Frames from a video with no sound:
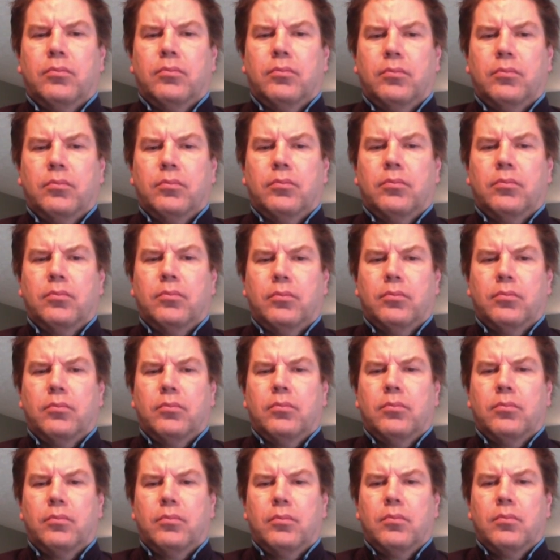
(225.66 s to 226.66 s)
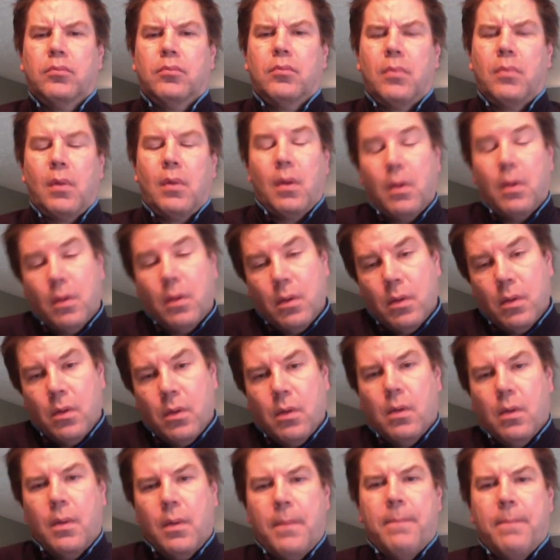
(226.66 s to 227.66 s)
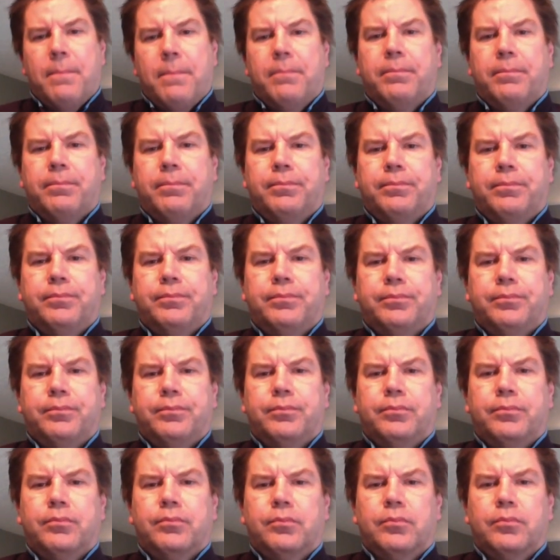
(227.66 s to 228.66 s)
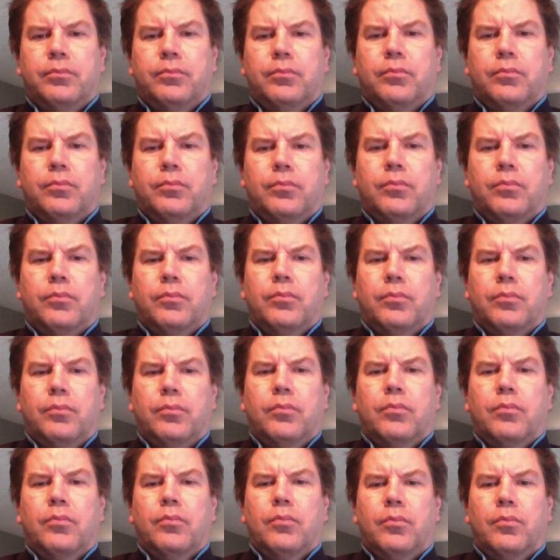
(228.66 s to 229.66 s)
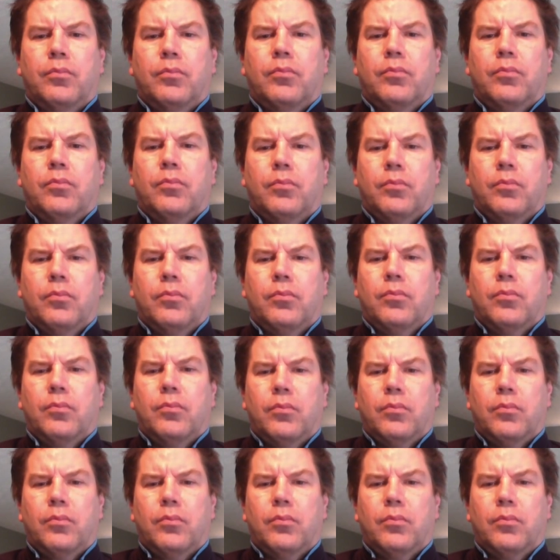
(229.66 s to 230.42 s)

No words are spoken by the person on screen.